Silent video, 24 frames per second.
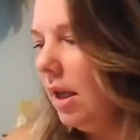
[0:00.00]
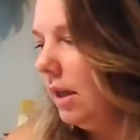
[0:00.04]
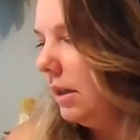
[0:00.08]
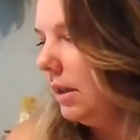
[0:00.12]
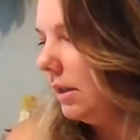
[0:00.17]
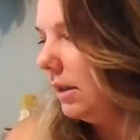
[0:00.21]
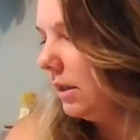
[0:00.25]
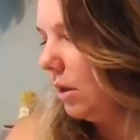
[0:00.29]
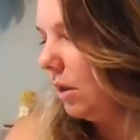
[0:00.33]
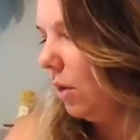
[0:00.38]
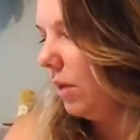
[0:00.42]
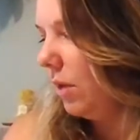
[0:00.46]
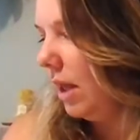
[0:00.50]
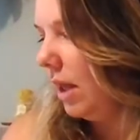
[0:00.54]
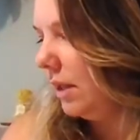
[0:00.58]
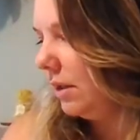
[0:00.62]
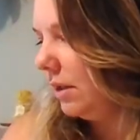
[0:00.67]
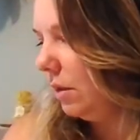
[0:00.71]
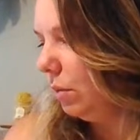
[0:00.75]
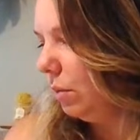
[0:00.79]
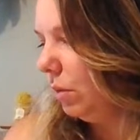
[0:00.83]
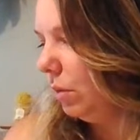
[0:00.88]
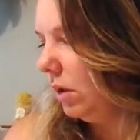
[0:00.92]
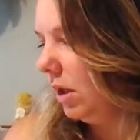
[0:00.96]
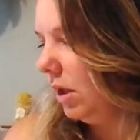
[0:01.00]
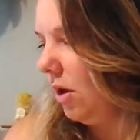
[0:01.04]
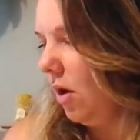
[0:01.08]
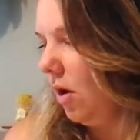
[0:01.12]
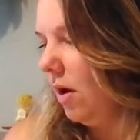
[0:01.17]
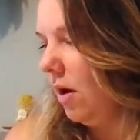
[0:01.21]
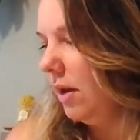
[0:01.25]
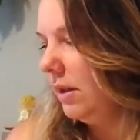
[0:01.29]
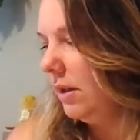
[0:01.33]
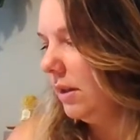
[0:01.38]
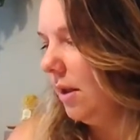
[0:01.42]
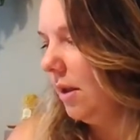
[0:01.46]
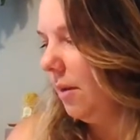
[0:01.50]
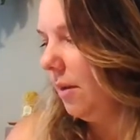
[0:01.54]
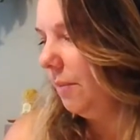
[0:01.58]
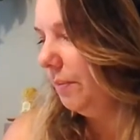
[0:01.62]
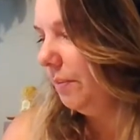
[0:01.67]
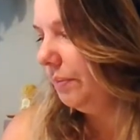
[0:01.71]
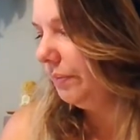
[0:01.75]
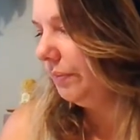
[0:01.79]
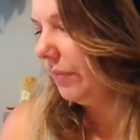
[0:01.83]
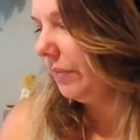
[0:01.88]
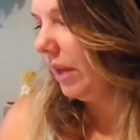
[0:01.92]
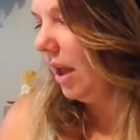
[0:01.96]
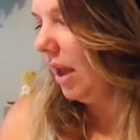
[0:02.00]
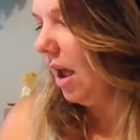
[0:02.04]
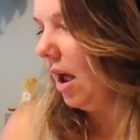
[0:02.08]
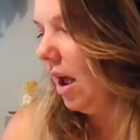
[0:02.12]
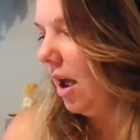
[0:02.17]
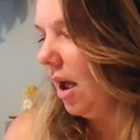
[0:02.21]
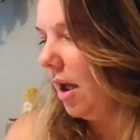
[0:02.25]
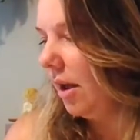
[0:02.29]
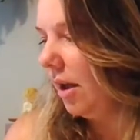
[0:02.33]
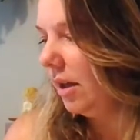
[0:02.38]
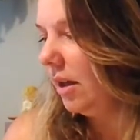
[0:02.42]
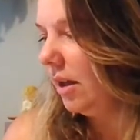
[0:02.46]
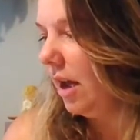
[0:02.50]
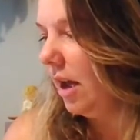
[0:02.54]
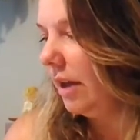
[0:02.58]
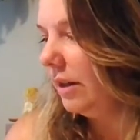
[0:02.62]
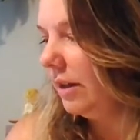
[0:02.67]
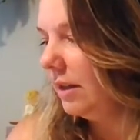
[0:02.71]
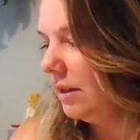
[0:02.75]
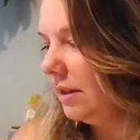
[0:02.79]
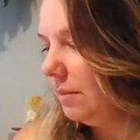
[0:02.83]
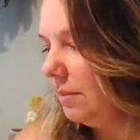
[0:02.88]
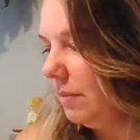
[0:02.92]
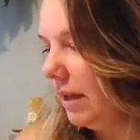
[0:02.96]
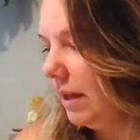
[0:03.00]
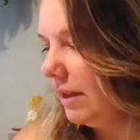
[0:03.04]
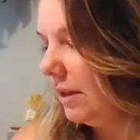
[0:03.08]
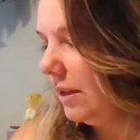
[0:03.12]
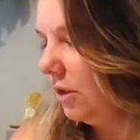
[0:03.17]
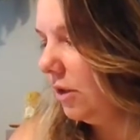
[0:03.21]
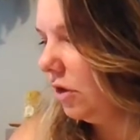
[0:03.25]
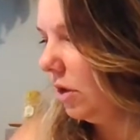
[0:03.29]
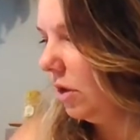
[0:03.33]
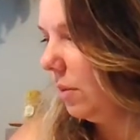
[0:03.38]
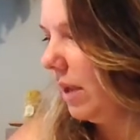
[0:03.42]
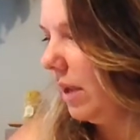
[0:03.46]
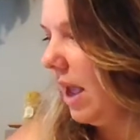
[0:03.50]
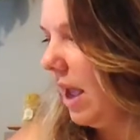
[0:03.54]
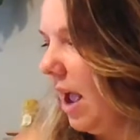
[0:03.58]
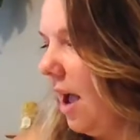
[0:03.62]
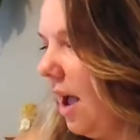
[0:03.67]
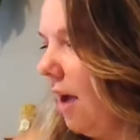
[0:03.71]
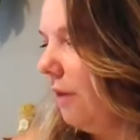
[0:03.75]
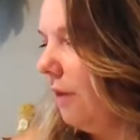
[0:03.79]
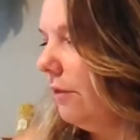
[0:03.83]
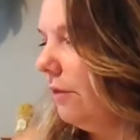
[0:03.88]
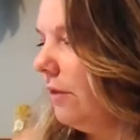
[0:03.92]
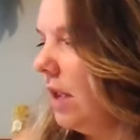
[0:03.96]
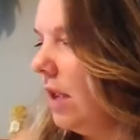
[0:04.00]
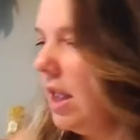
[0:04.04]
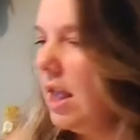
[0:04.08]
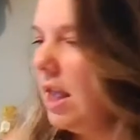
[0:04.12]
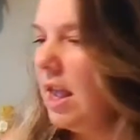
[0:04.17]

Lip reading: So that's a really awesome guidance message that we have.